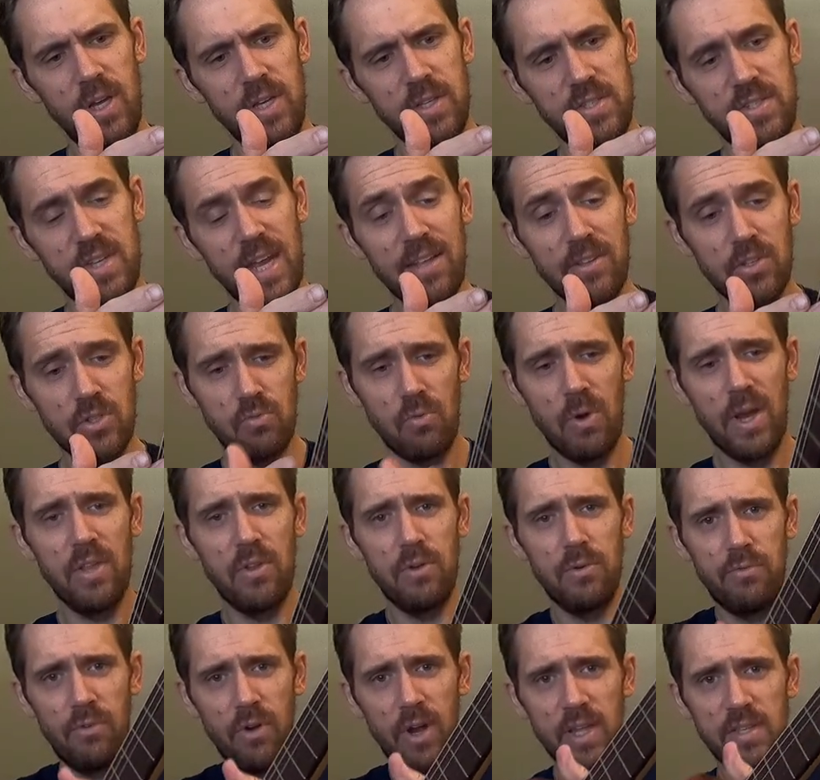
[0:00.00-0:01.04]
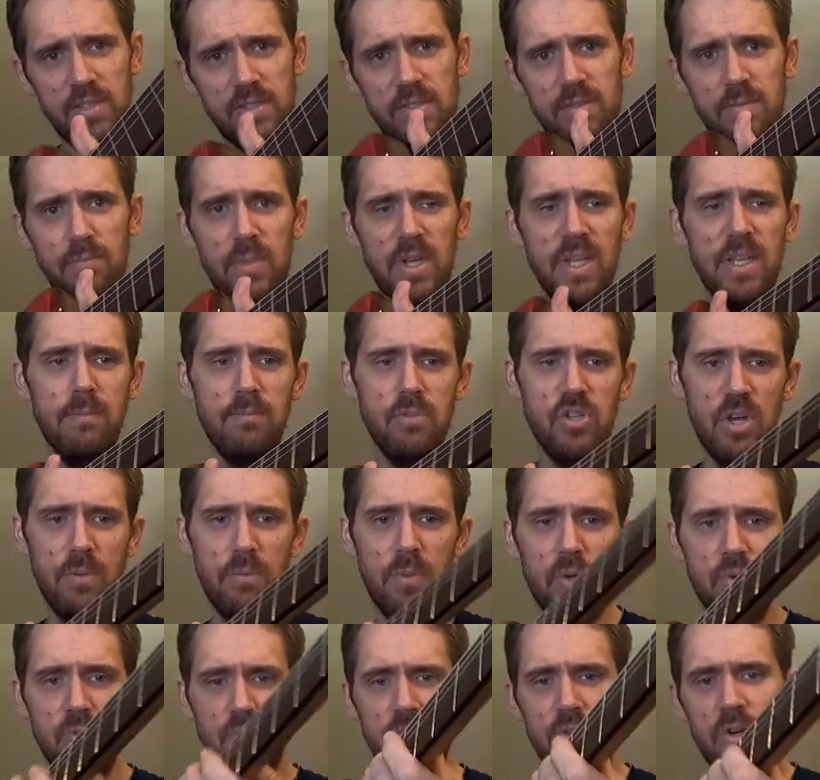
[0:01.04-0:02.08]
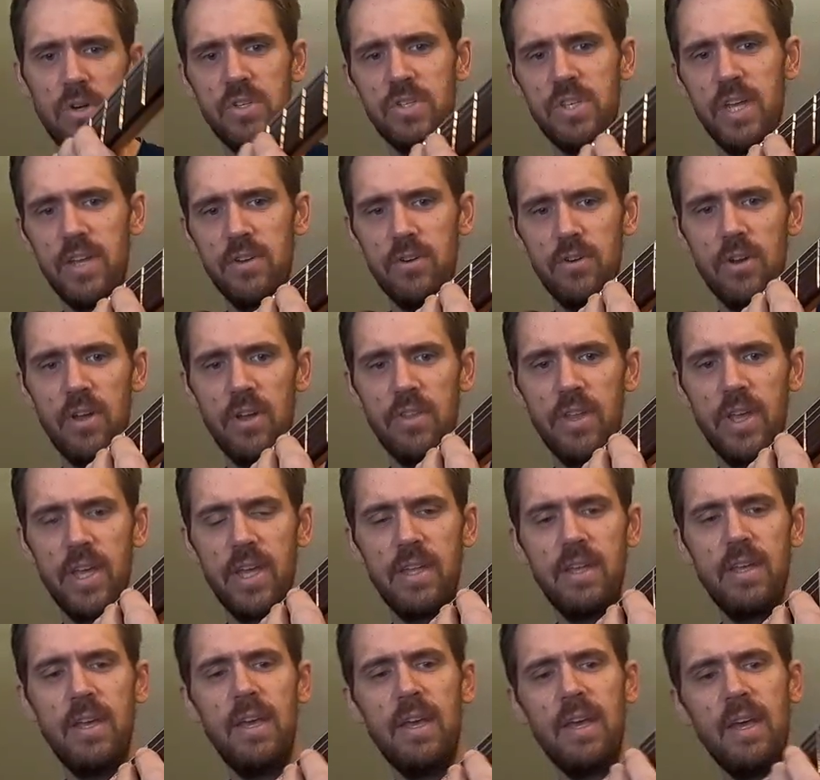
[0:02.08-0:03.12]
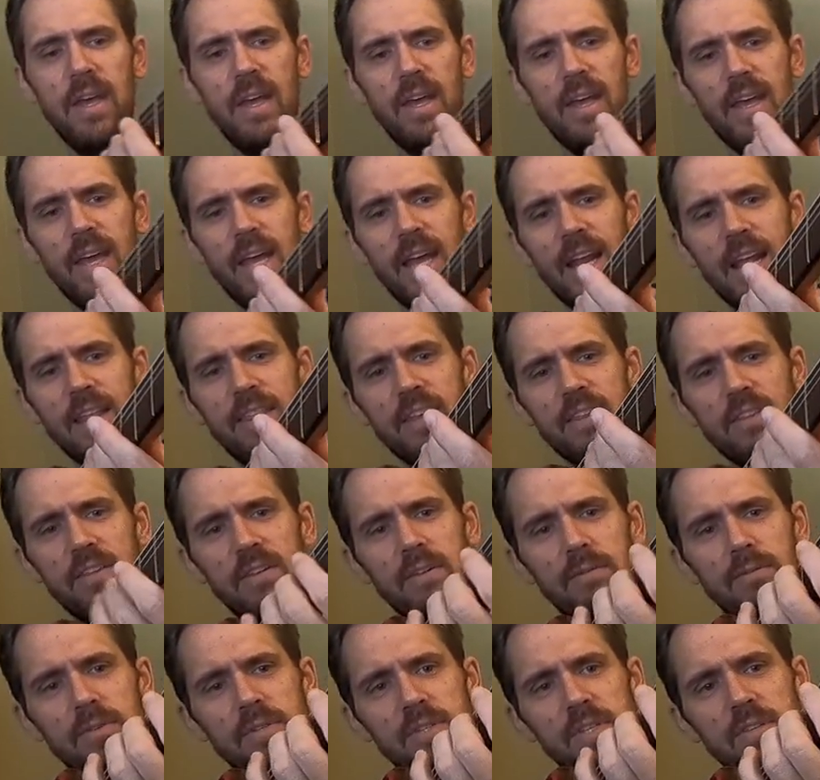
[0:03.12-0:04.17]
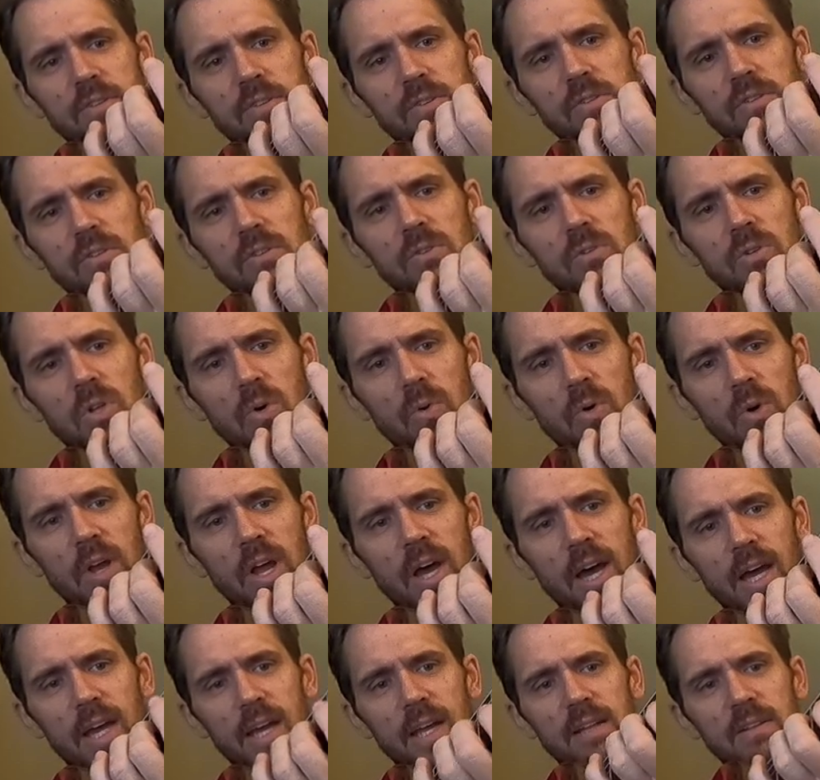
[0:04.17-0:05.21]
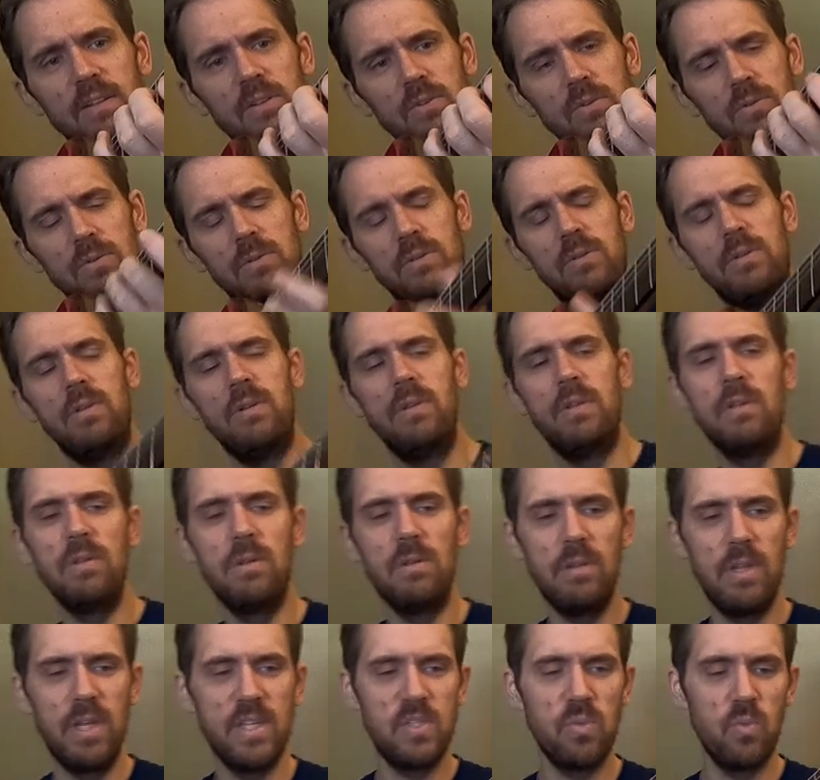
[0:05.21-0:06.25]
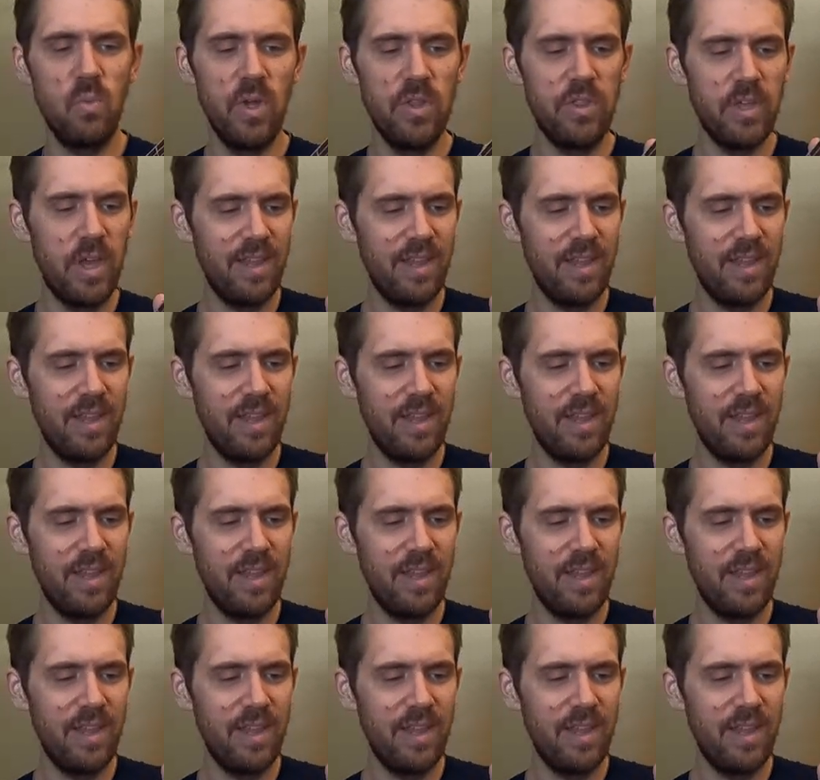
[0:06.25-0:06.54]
stainless regular frets, medium jumbos are standard on that, and I think the difference is there's a little lower in height, a little less width.